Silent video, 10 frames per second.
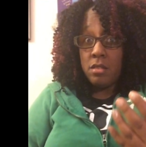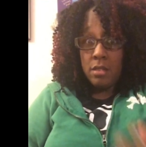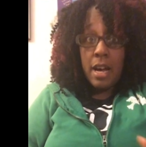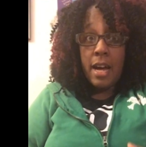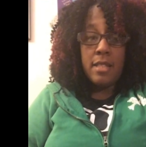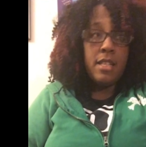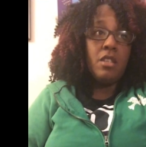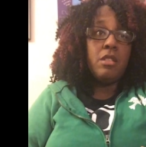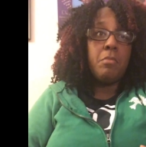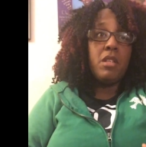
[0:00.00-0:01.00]
God
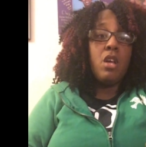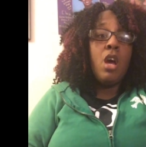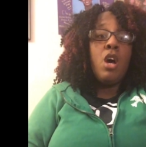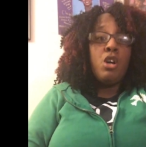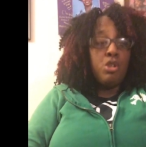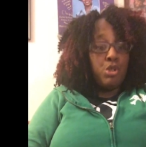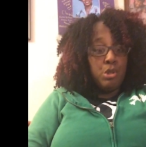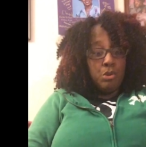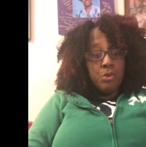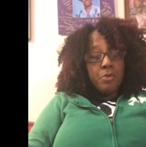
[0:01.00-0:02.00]
tells me
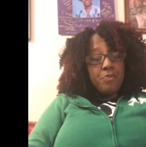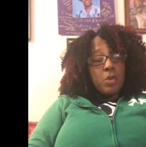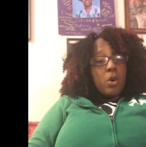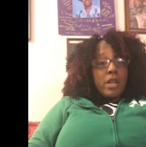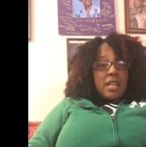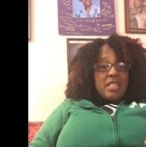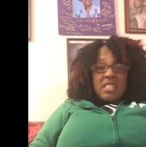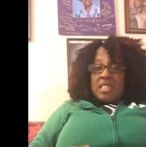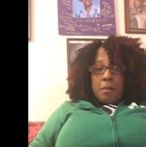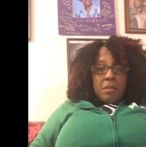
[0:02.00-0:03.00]
to or unless
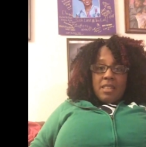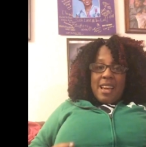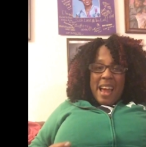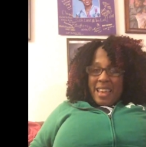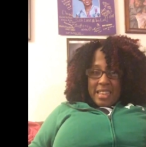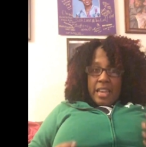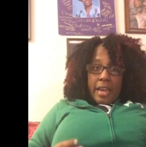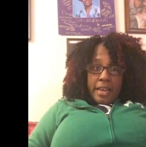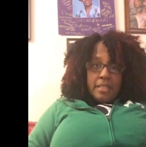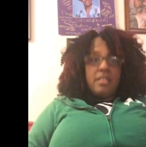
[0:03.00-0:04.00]
it's something that I
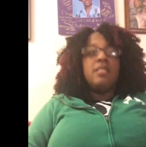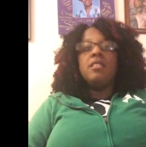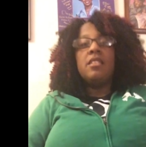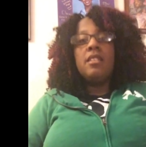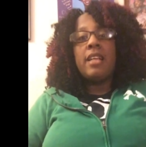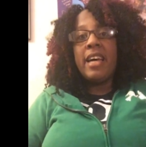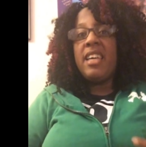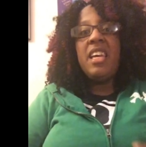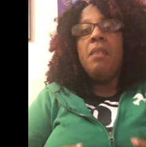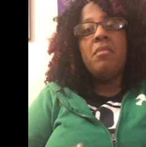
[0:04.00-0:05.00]
can't like
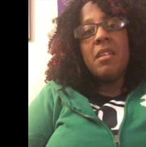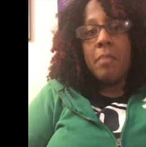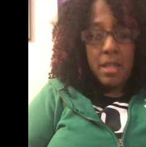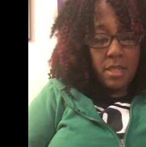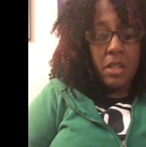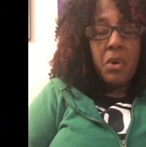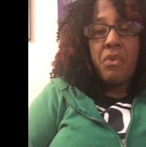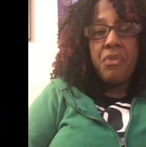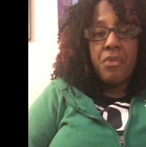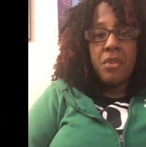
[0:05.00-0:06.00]
keep to
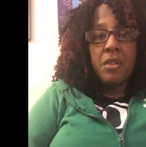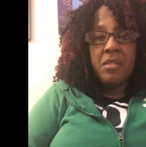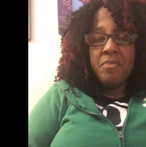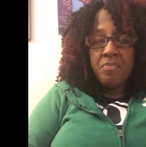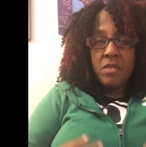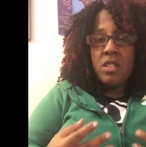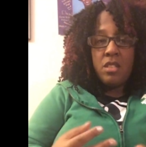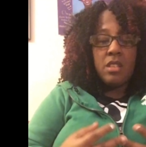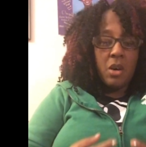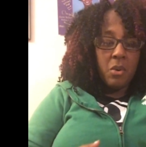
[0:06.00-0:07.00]
myself.
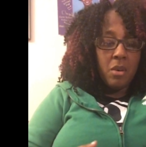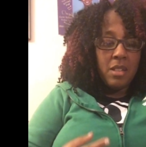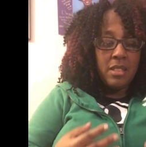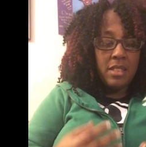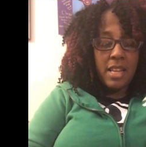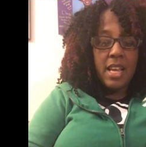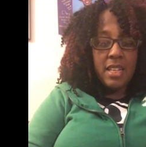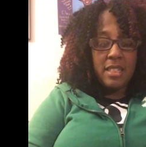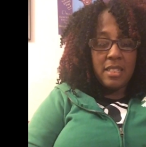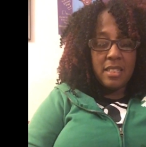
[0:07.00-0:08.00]
So,
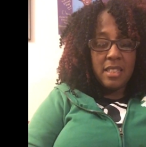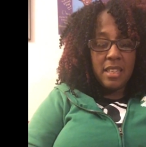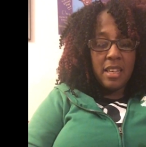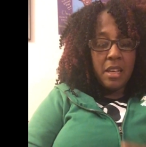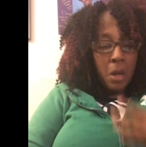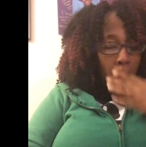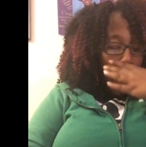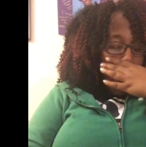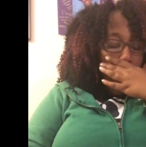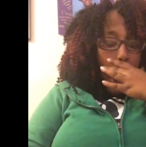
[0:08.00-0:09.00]
today's
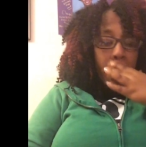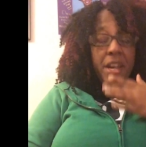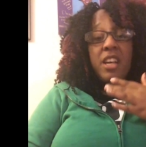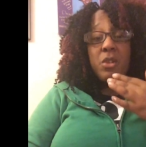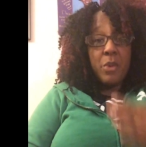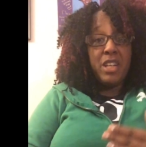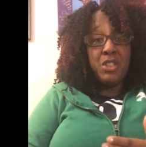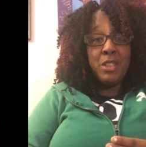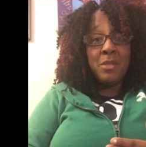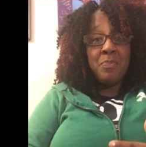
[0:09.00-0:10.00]

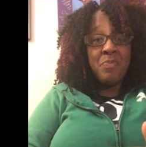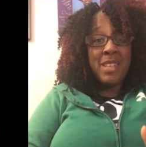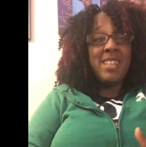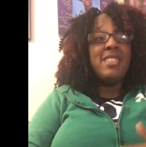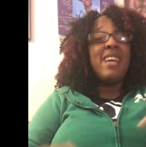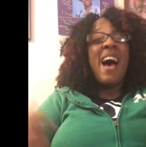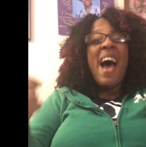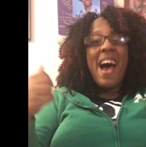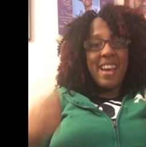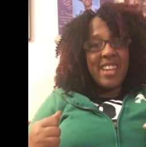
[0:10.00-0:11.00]
declaration is
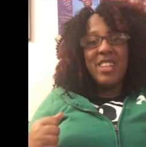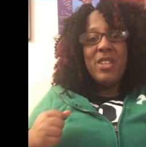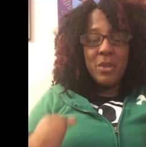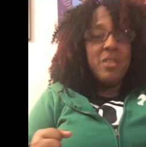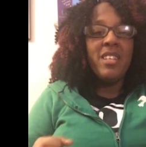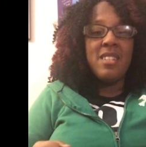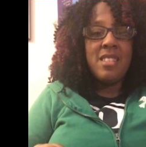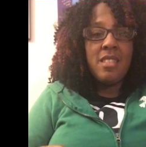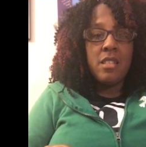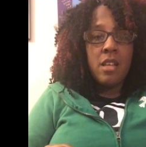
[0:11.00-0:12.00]
I can do
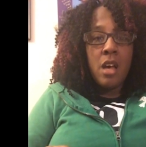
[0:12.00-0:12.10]
this.